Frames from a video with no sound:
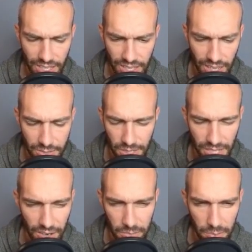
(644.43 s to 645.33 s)
I was like,
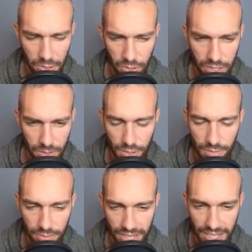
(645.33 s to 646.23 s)
I remember throwing a
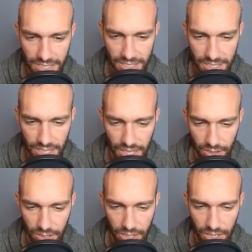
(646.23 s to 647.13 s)
move. Yeah, it's because they got
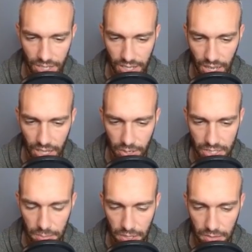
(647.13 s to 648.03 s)
out. Otherwise,
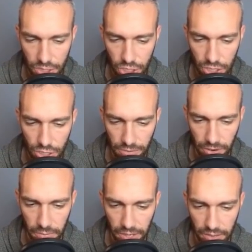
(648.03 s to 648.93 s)
I probably should have just
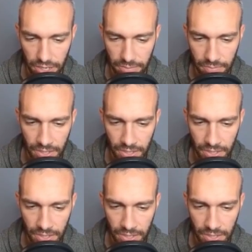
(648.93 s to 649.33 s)
farmed down there.